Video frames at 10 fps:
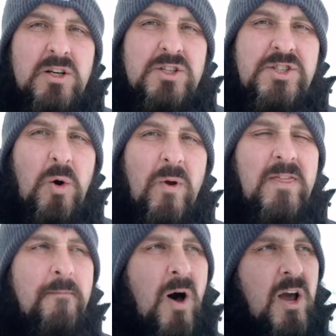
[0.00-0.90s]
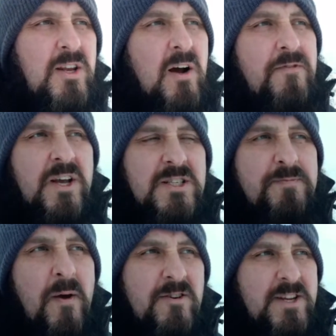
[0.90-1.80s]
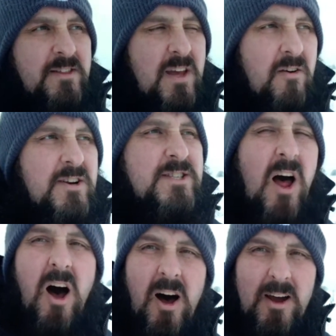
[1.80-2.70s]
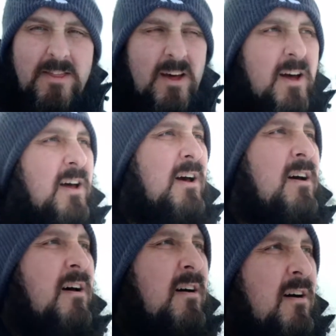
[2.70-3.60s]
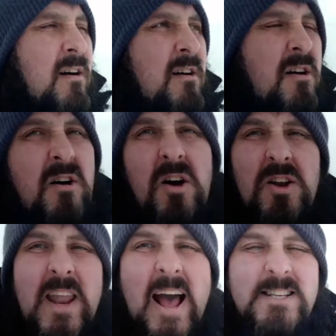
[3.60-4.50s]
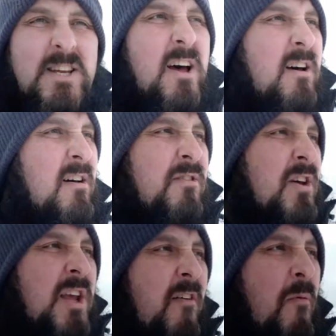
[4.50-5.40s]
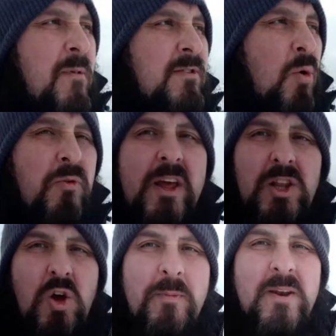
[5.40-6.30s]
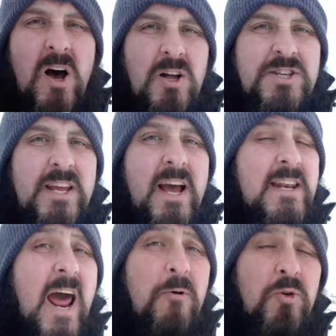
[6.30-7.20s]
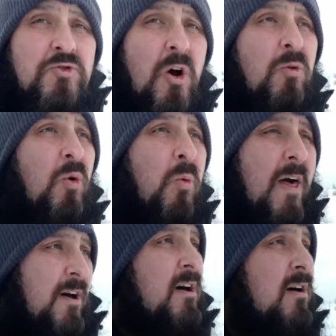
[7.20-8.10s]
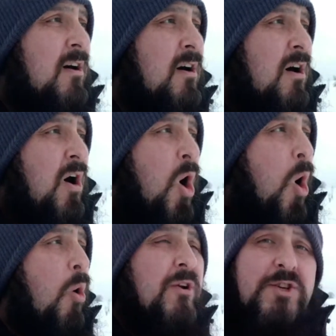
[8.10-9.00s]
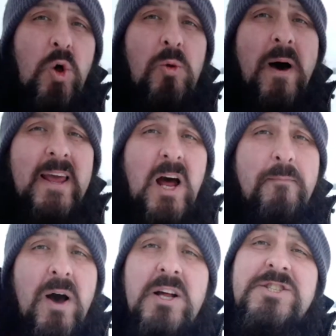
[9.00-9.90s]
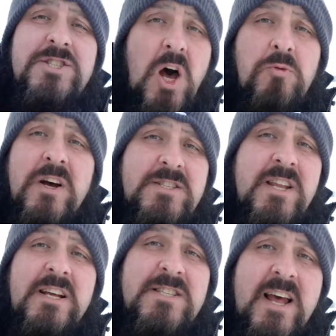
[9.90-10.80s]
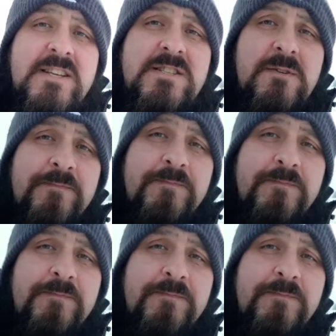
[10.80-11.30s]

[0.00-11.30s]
So in the mind of the conspiracy theorist, either NASA, the government, or the Illuminati now control the weather, or it's all made up and snow doesn't exist.